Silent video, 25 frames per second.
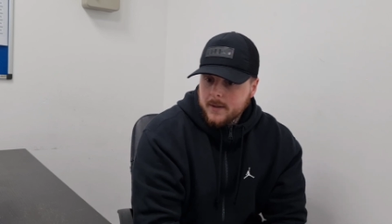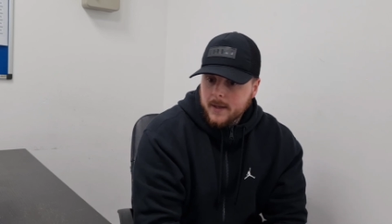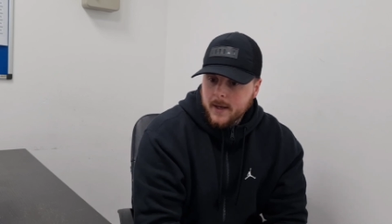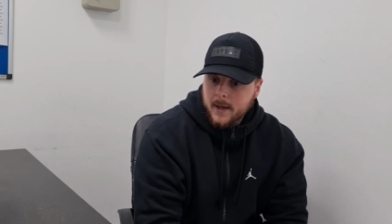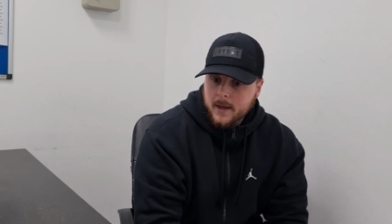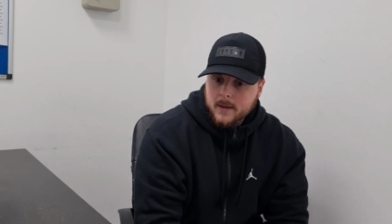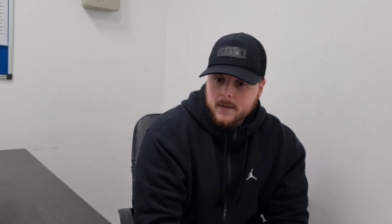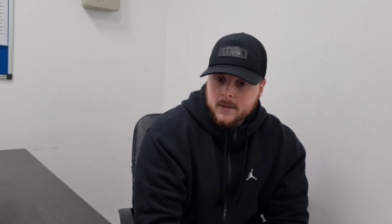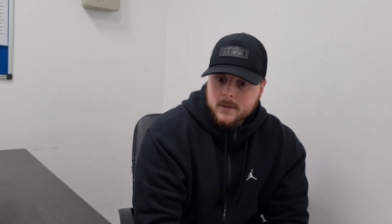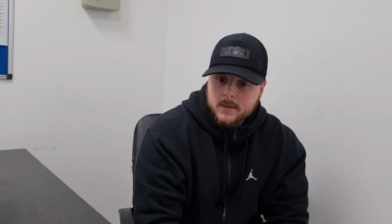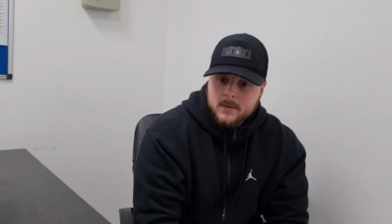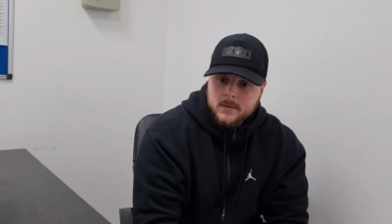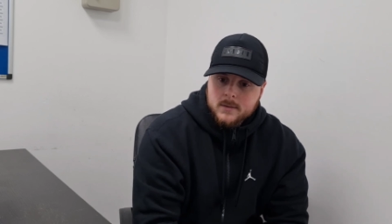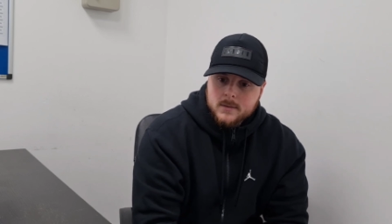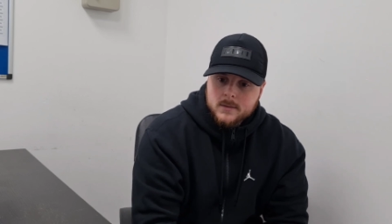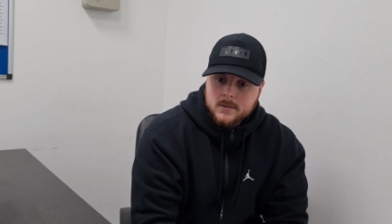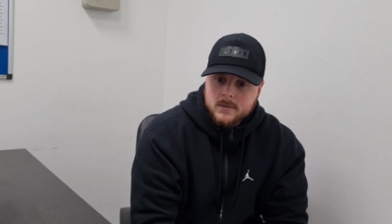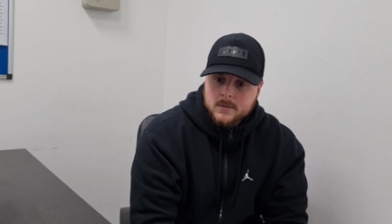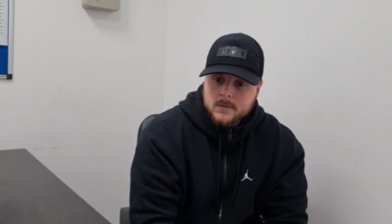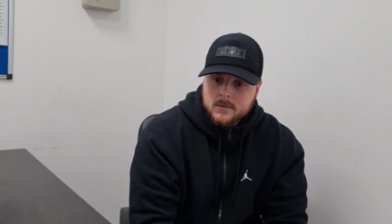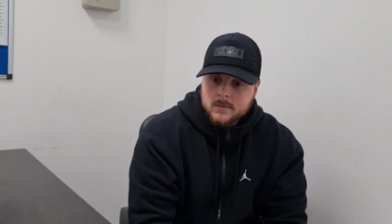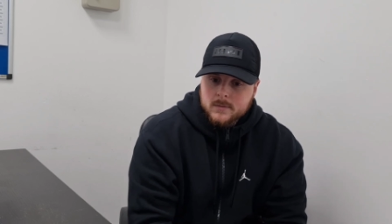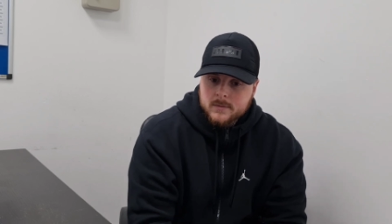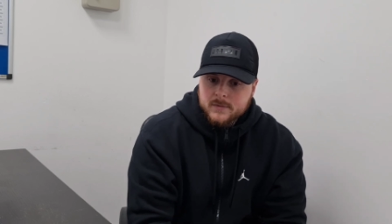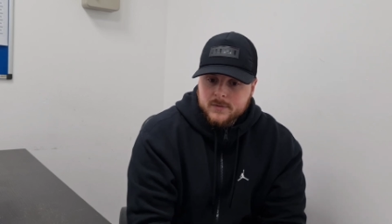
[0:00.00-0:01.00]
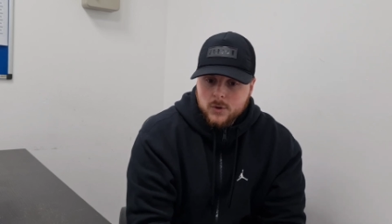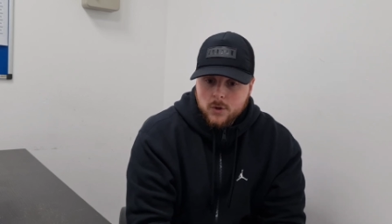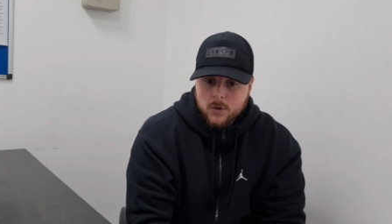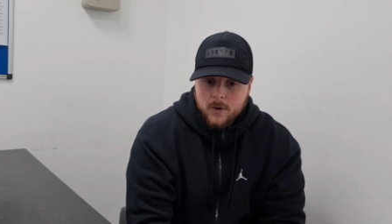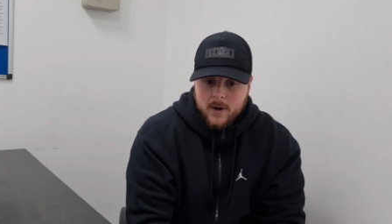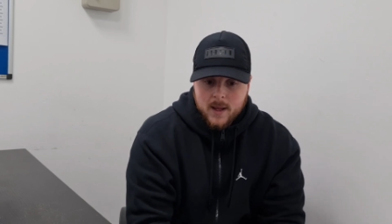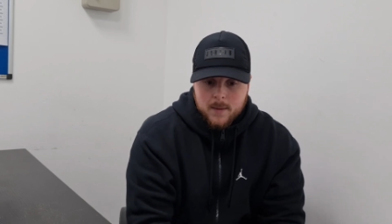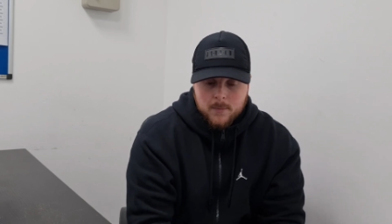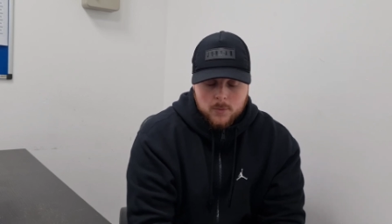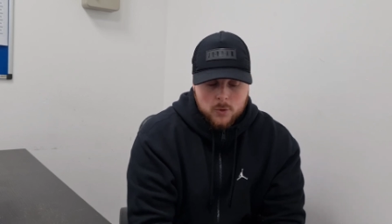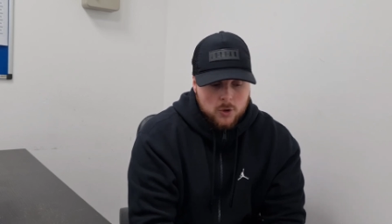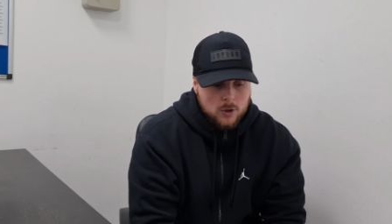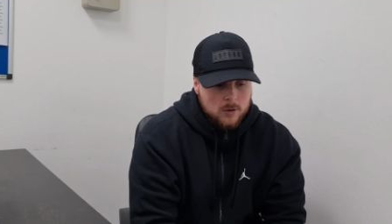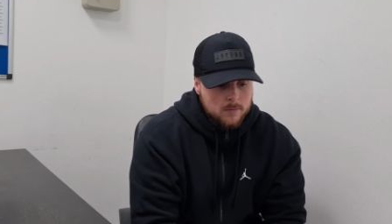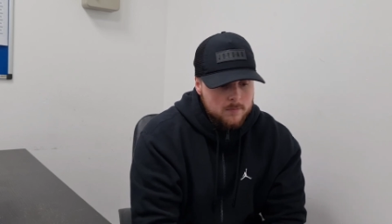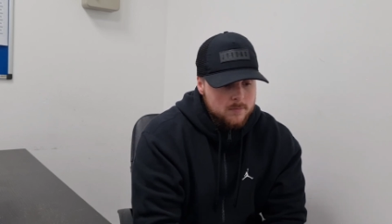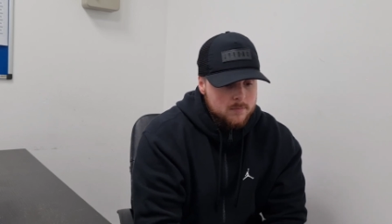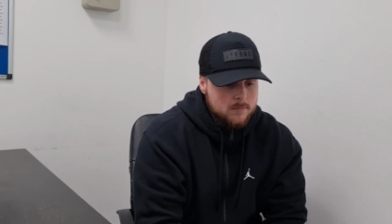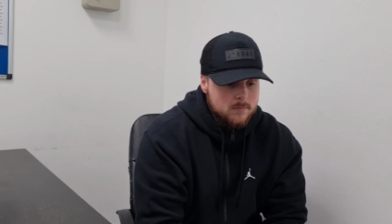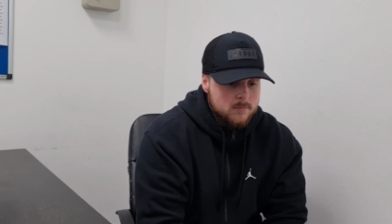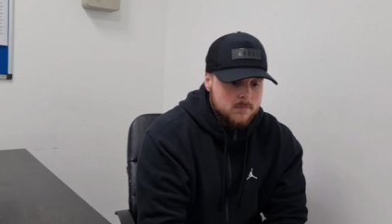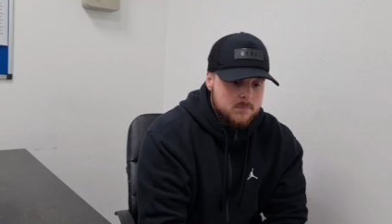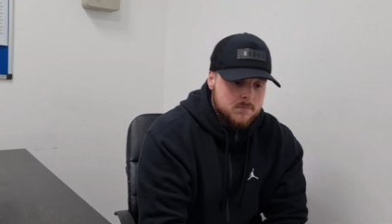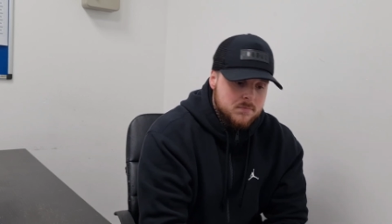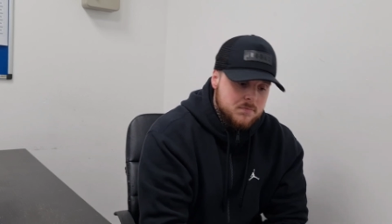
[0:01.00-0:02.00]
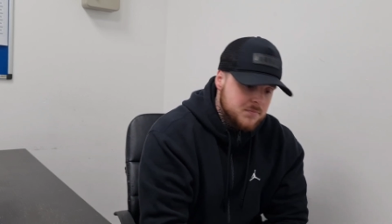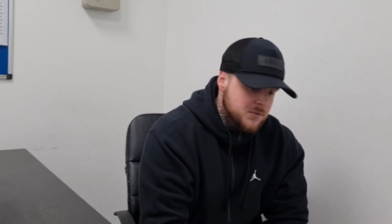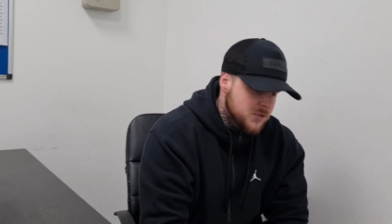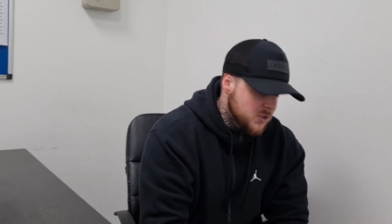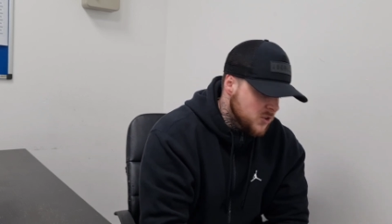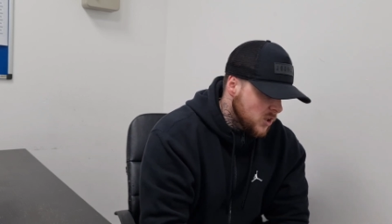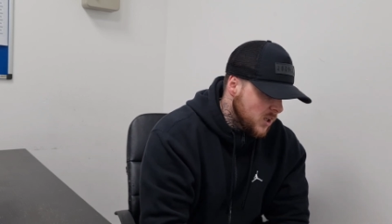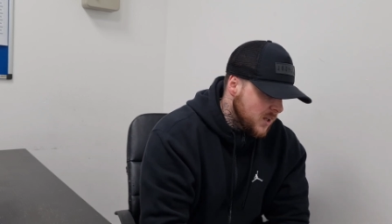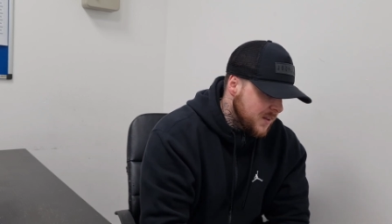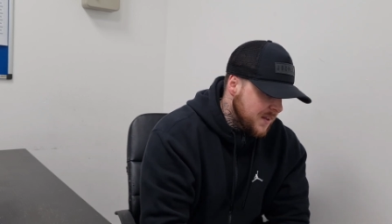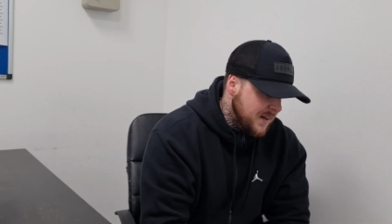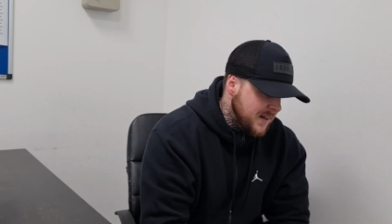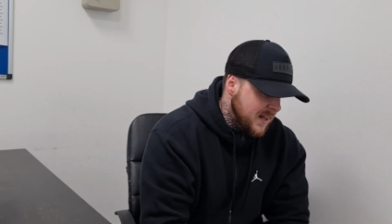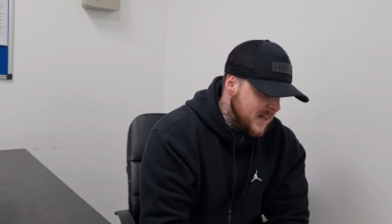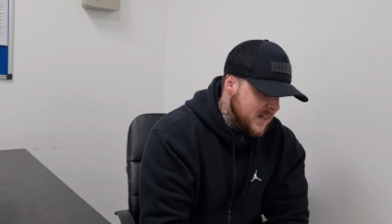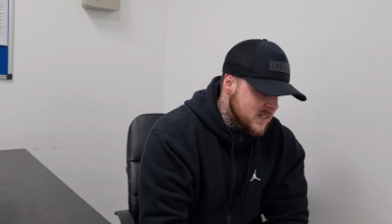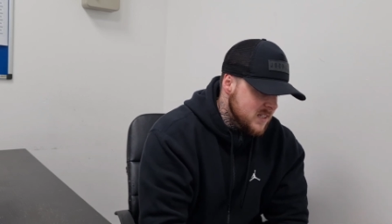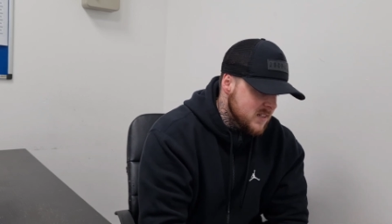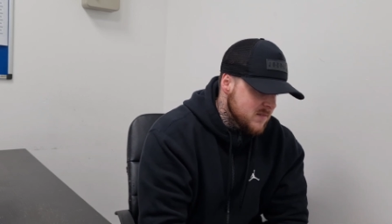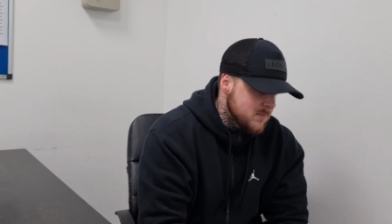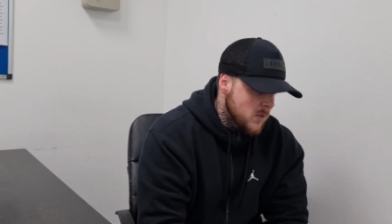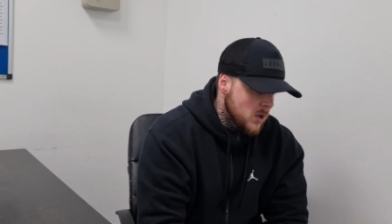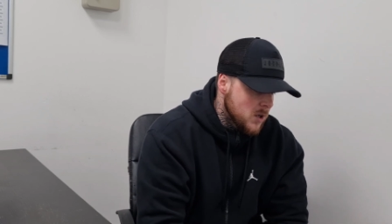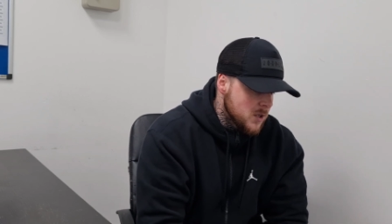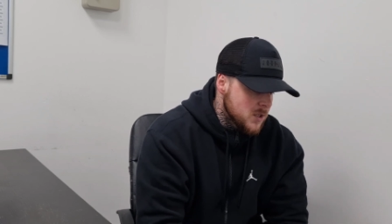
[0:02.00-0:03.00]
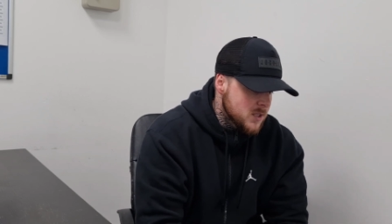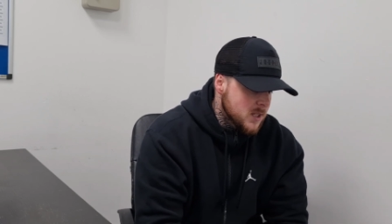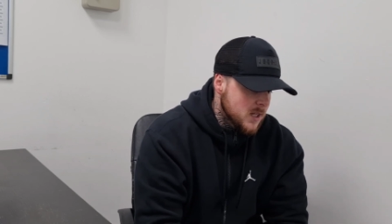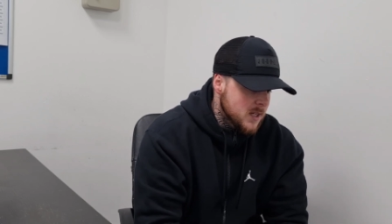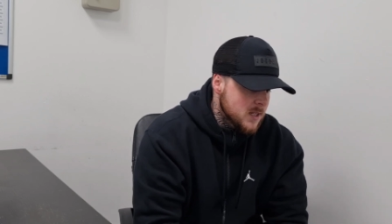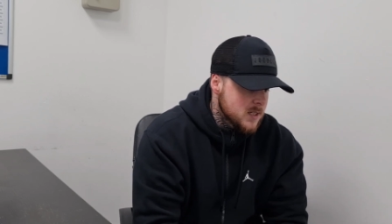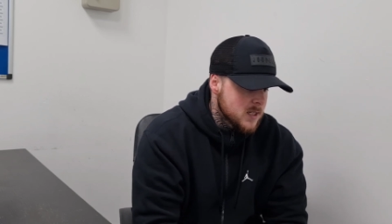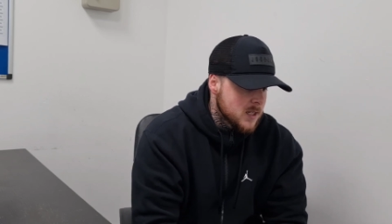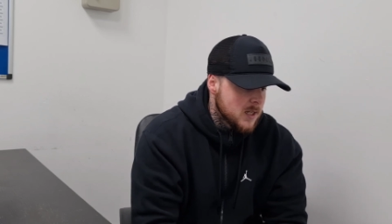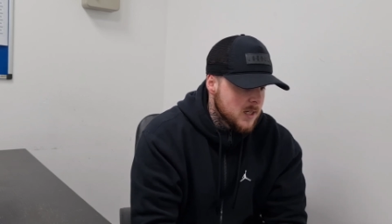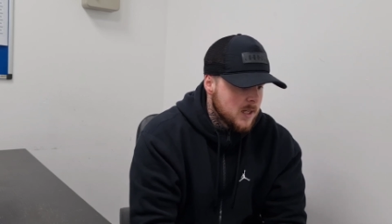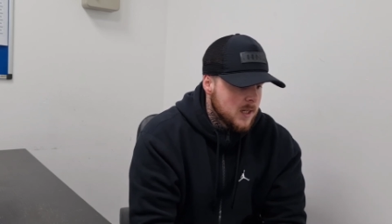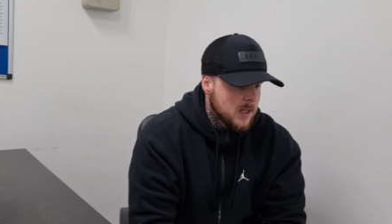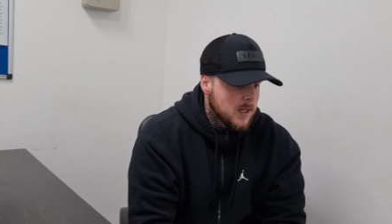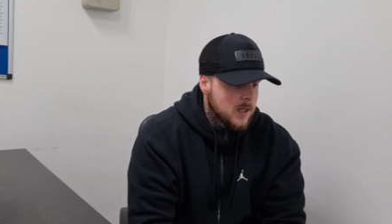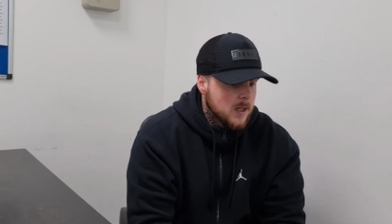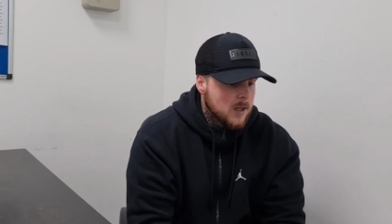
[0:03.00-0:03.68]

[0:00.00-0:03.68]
yeah, 4 a.m. come, stuck in that negative mindset,